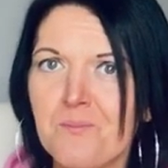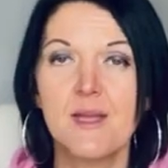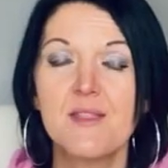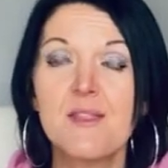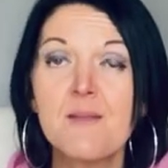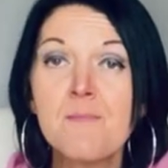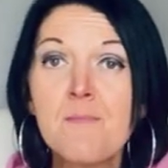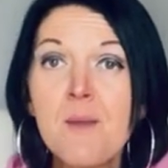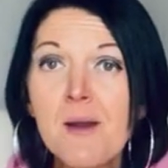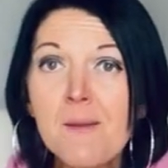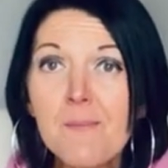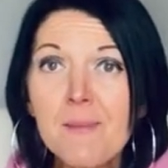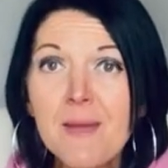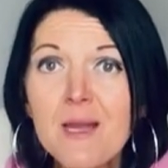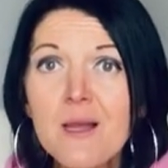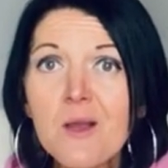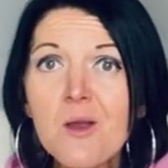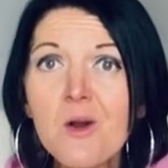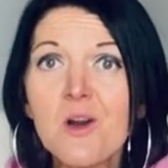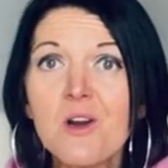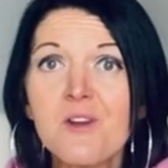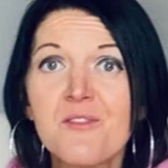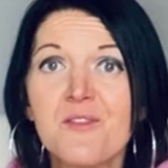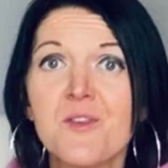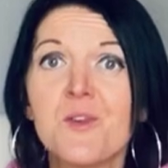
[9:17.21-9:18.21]
There might be a
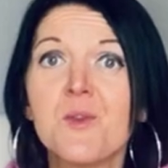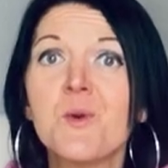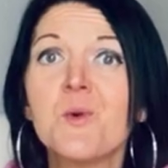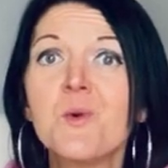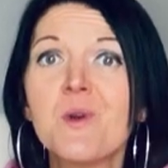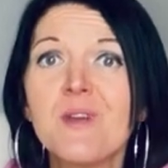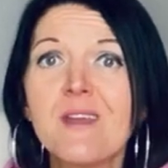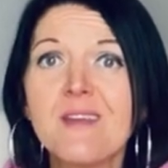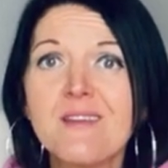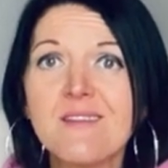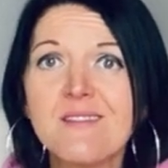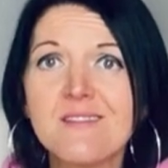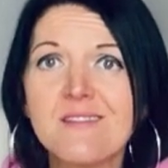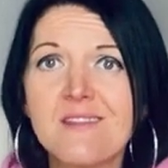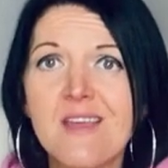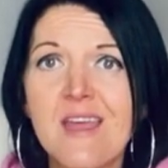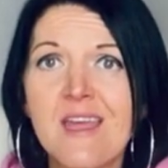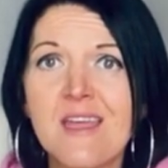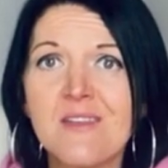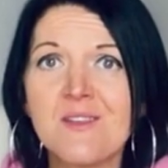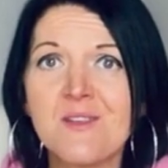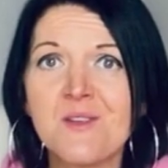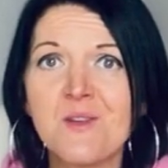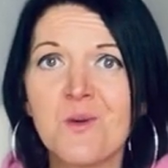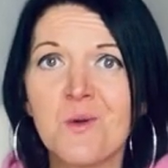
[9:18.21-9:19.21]
lot of noise
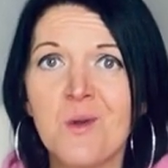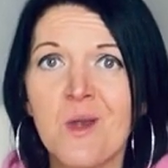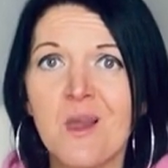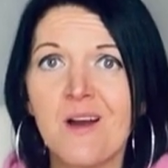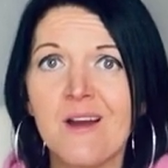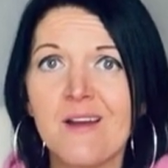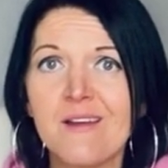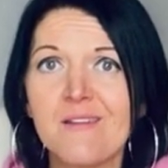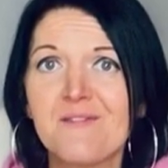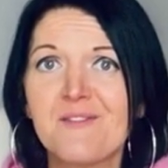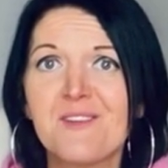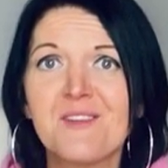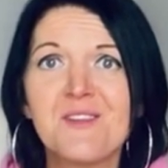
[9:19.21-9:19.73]
in your life,